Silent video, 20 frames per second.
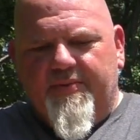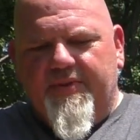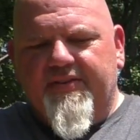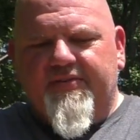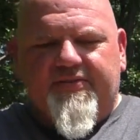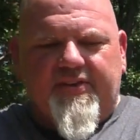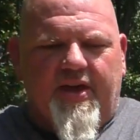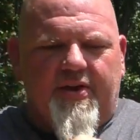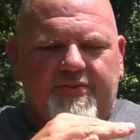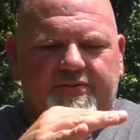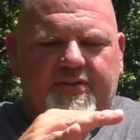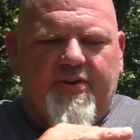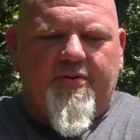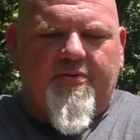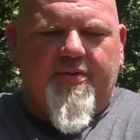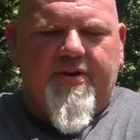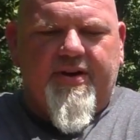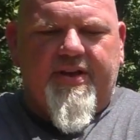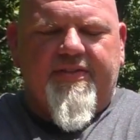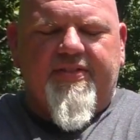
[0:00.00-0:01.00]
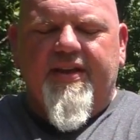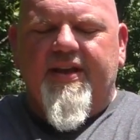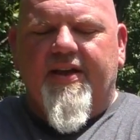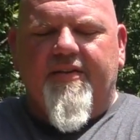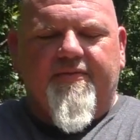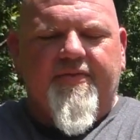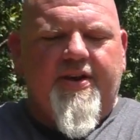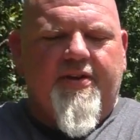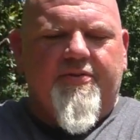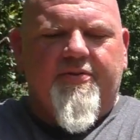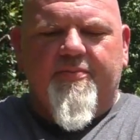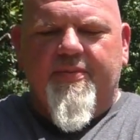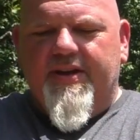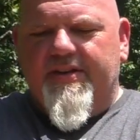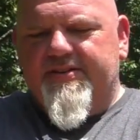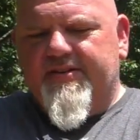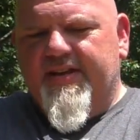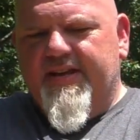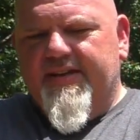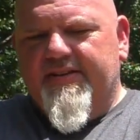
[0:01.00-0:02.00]
This is also, I think I failed to
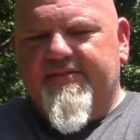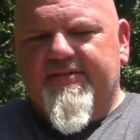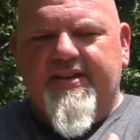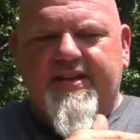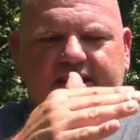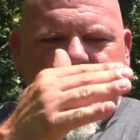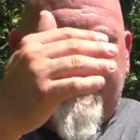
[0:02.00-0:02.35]
mention this,